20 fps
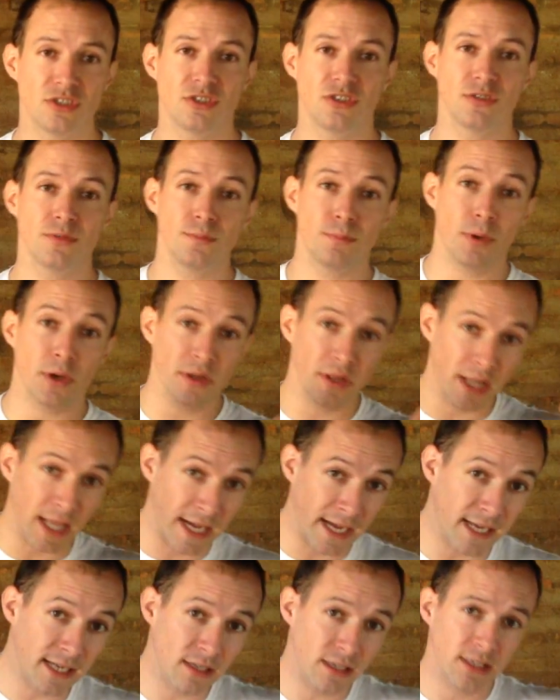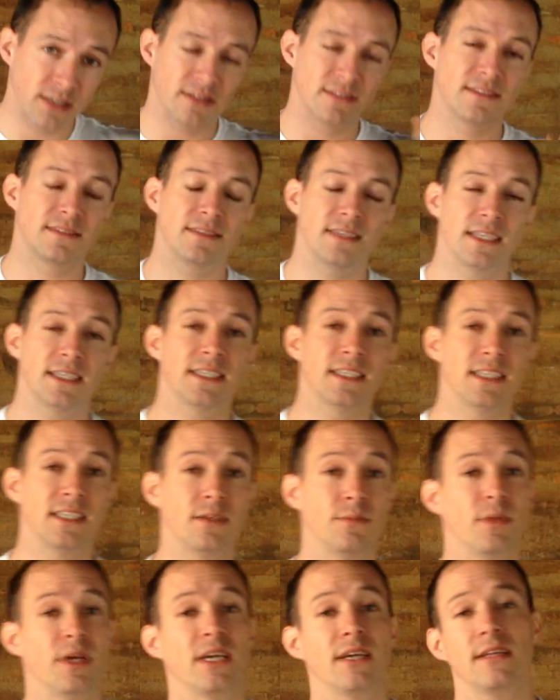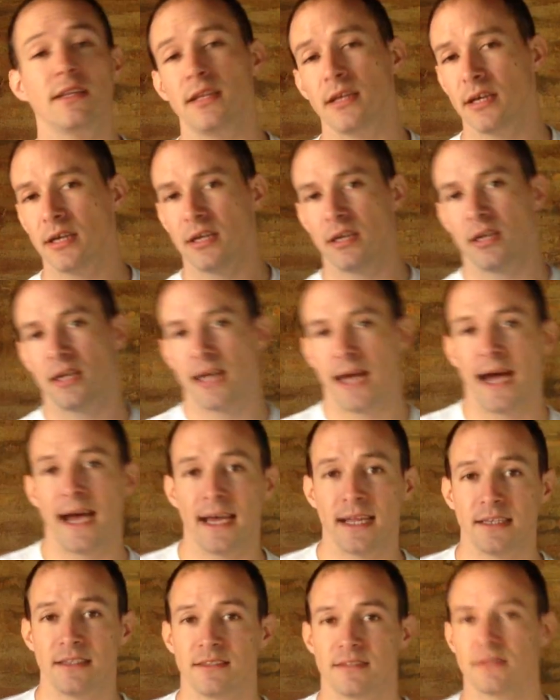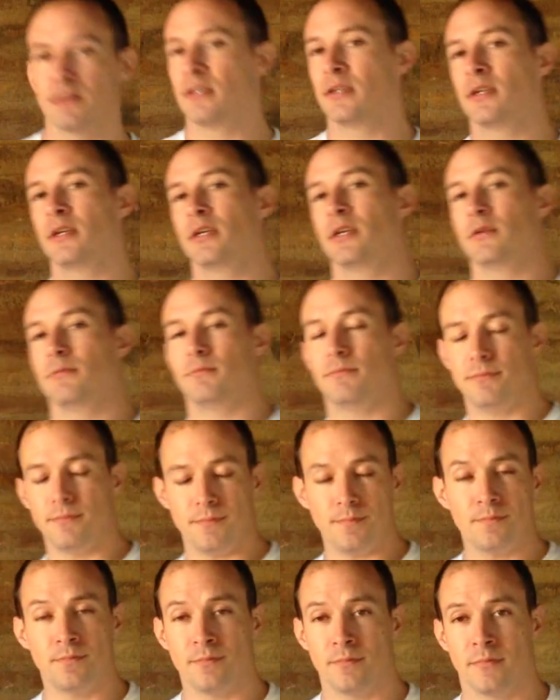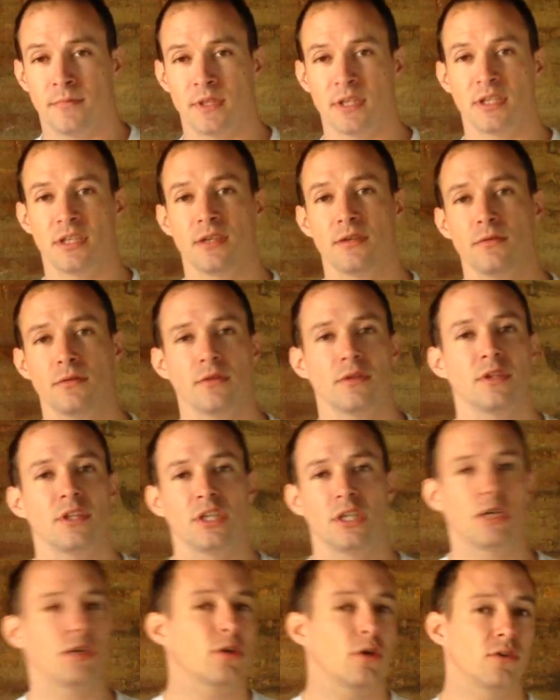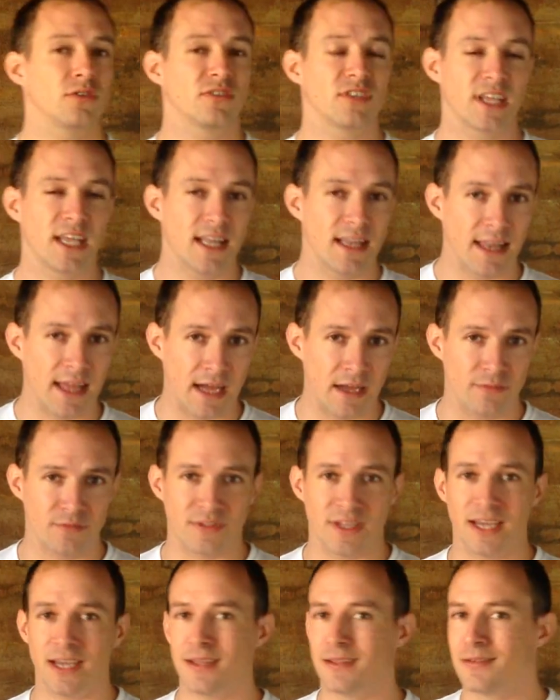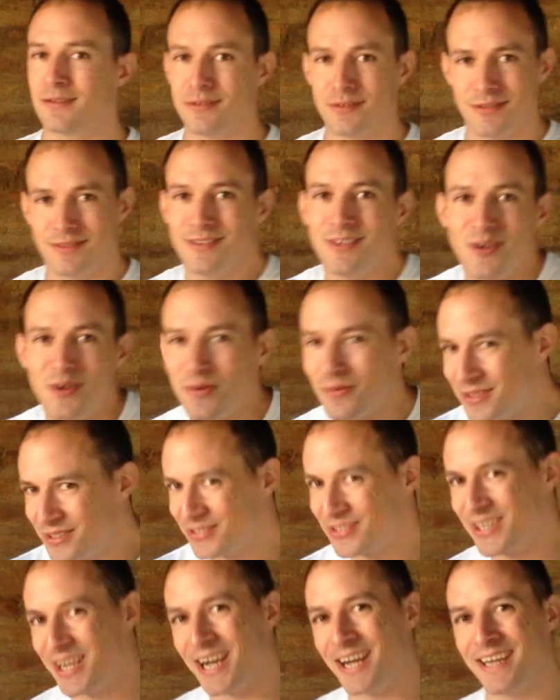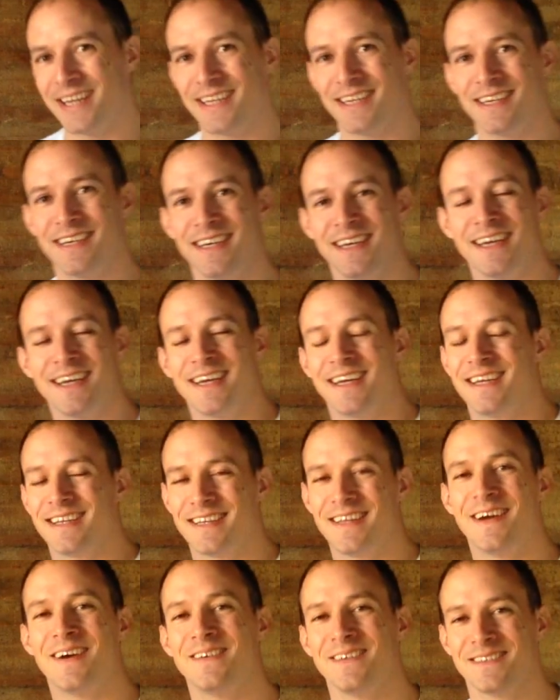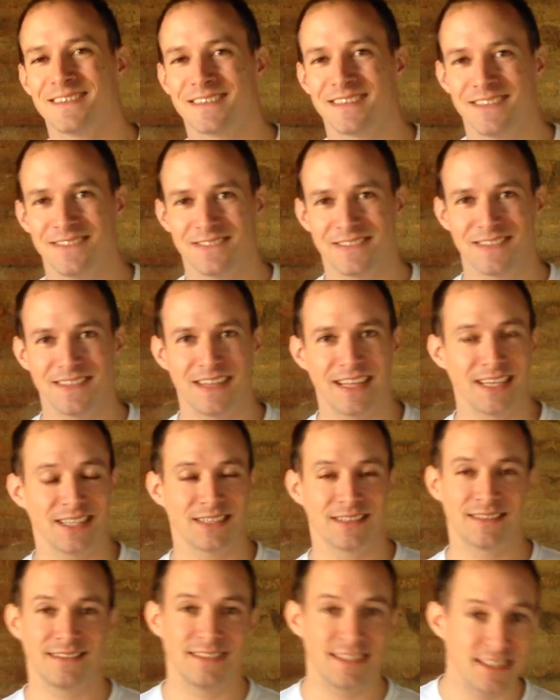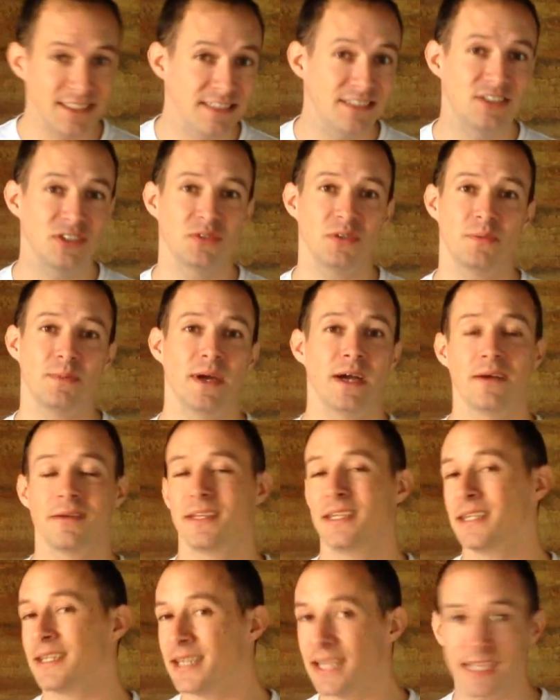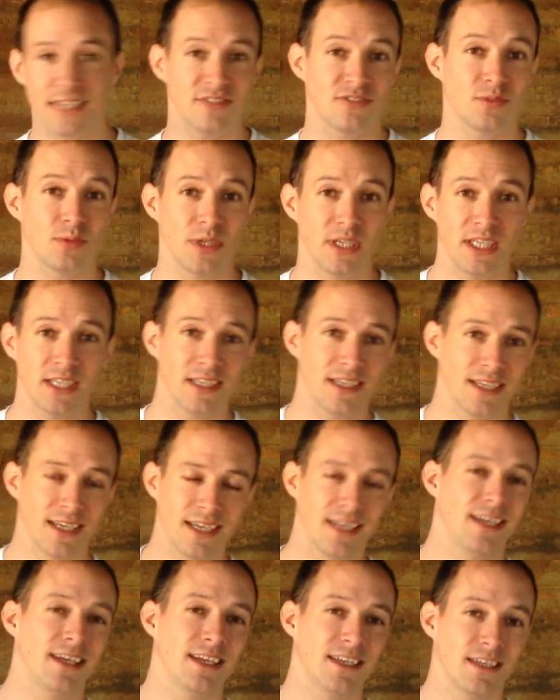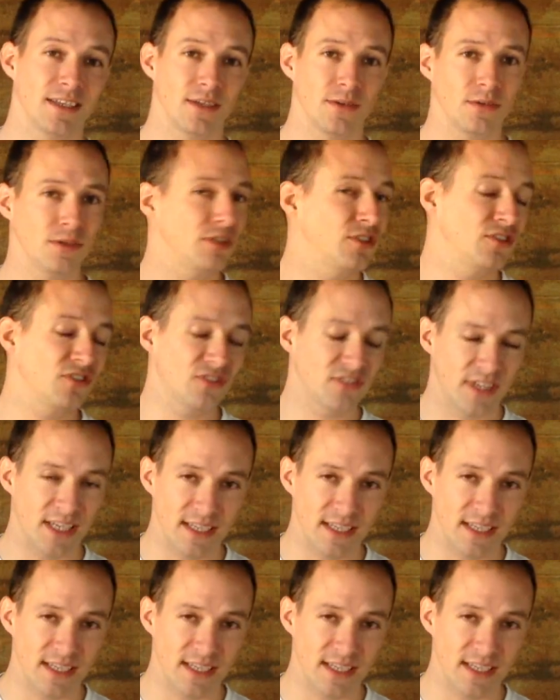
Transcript: jump online, send an email, and you know, you're not going to get laughed at. No one's gonna no one's going to like tease you about it next week. You know, you're just